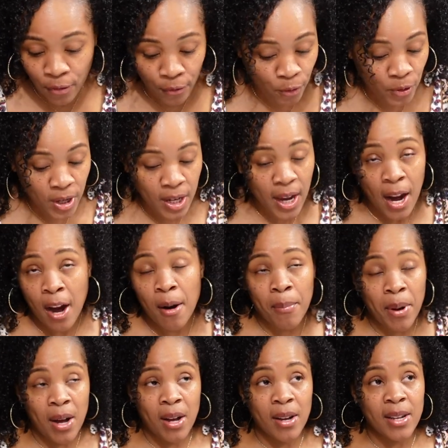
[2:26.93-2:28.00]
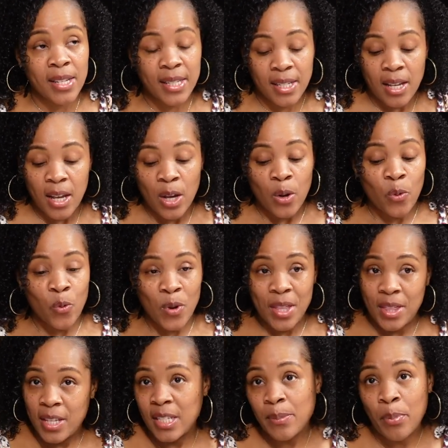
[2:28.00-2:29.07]
free AirPods
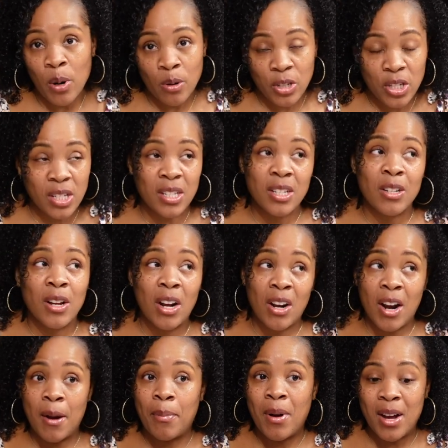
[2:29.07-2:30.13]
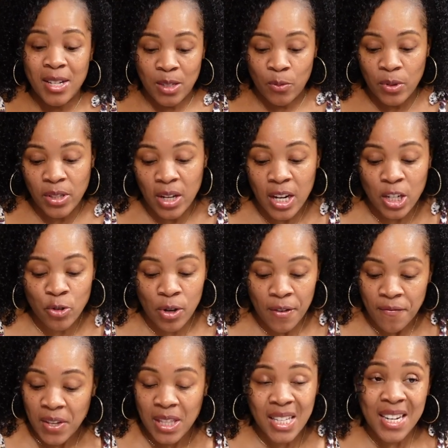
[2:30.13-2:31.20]
with this purchase and the AirPods are worth
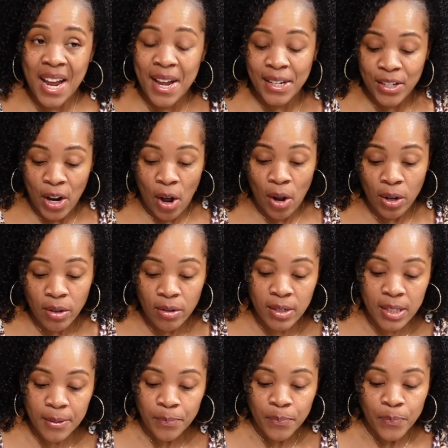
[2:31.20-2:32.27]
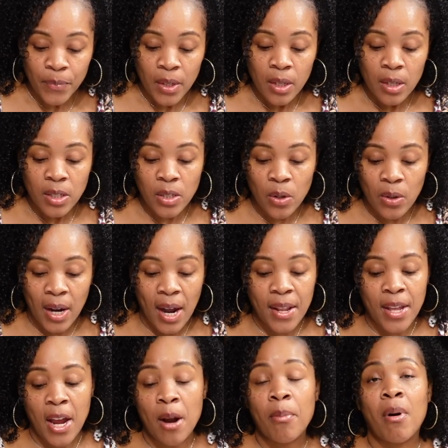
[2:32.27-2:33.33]
$159. So I got
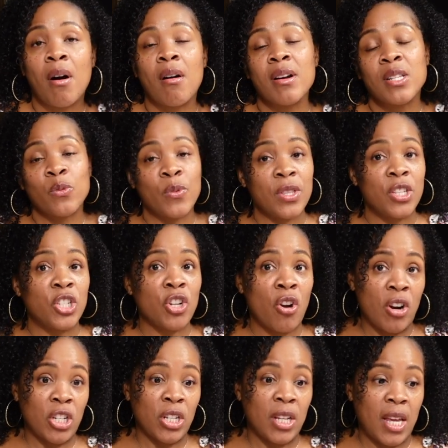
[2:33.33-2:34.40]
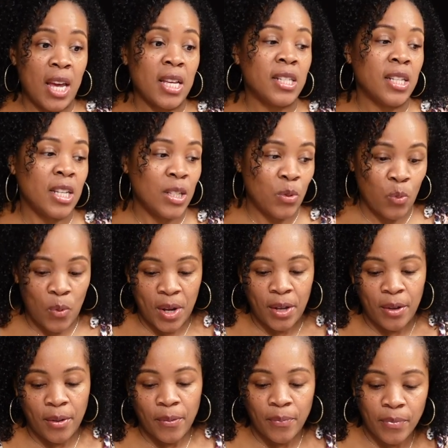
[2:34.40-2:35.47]
the AirPods with the charging case as
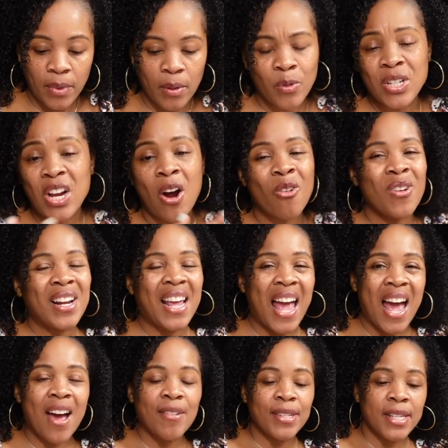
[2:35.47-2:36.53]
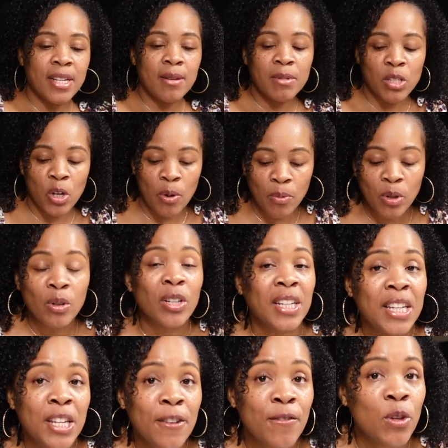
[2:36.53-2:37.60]
well, which I already have some, so I'm gonna
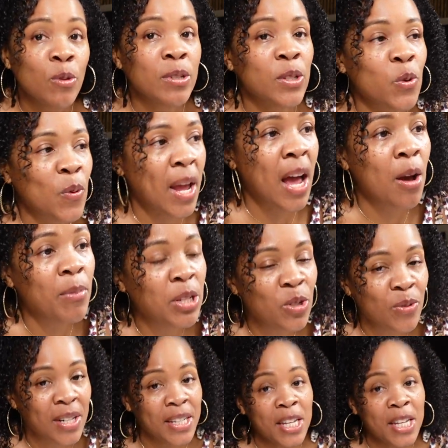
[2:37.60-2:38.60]
give those away. I'll be doing a